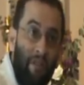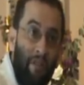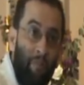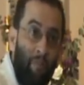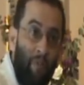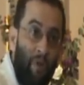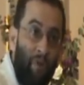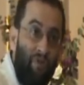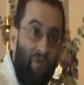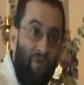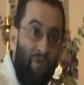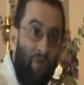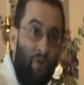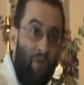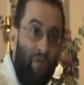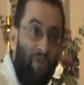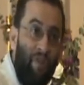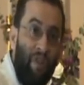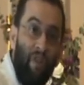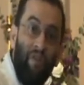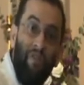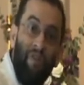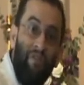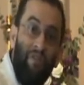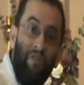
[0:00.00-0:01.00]
But, the
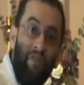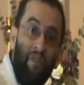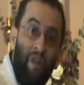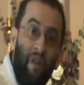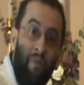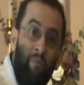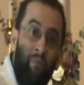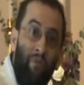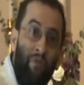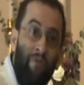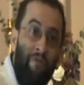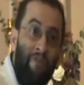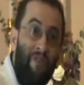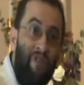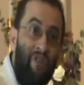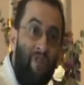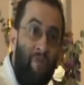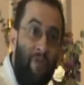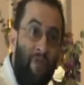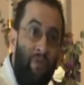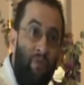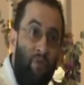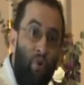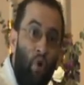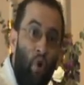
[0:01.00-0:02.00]
only thing that prevents
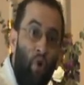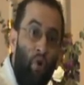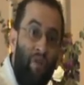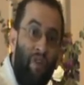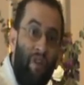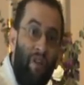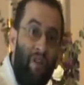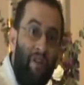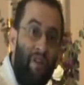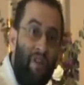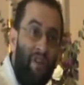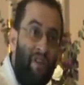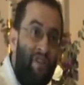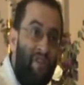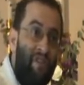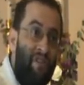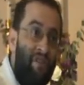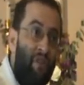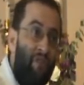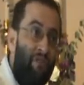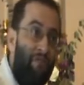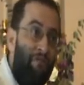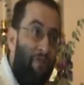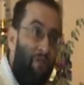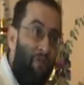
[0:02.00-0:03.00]
me to go there is
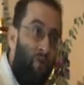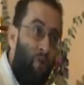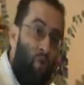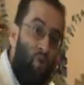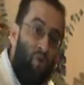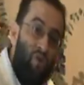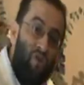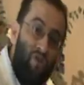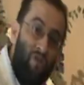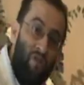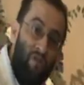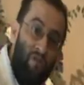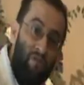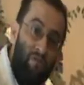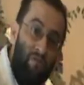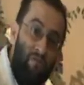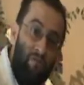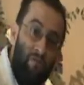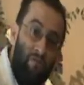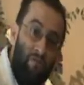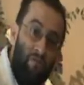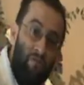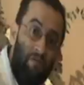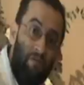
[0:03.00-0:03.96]
not Father Rostand,